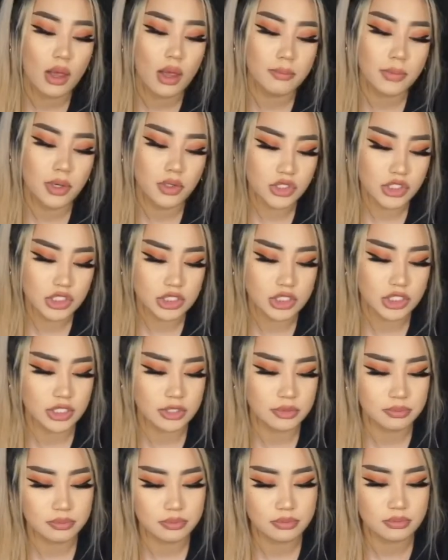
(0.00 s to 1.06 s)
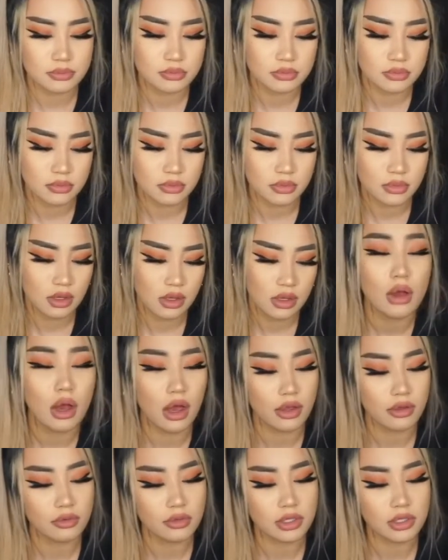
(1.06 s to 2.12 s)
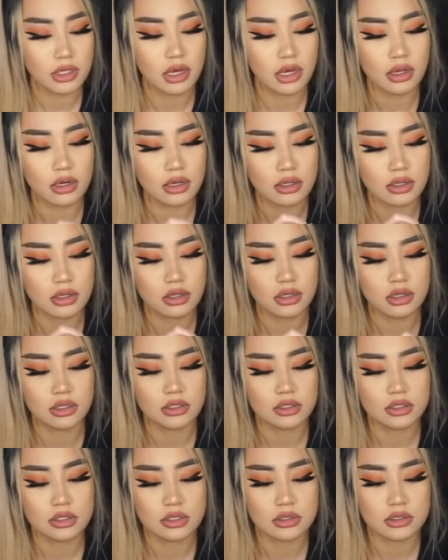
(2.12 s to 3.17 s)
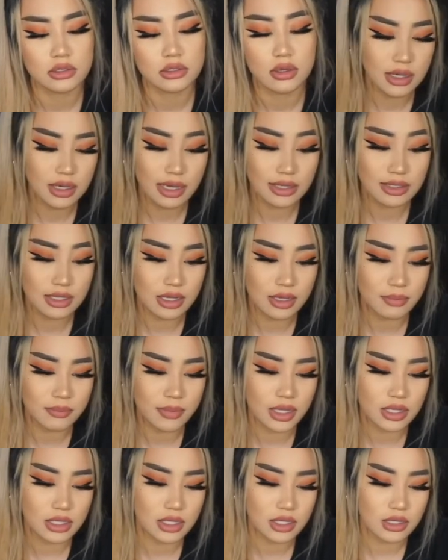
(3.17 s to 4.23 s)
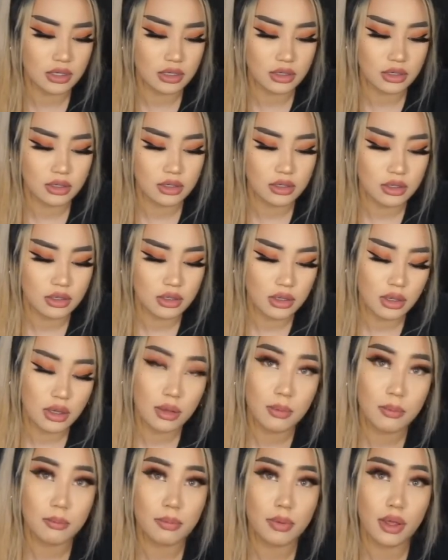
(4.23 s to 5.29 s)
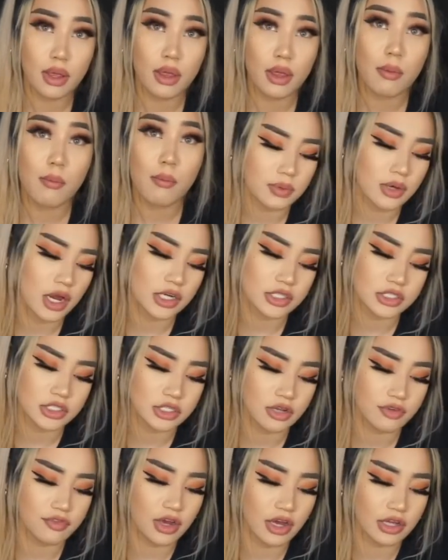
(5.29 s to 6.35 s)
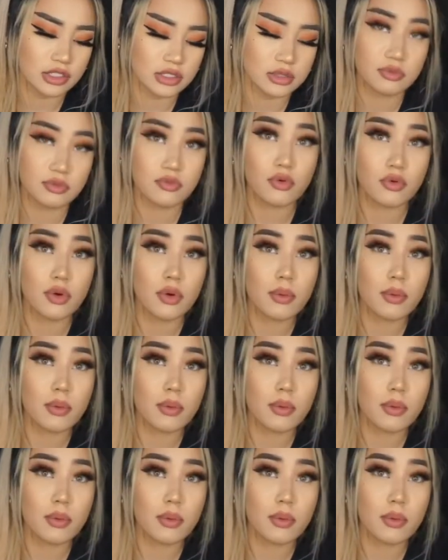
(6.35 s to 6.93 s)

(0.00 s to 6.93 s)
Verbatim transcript: Mochi's good. I only got it because I like melon, but I actually never had this before.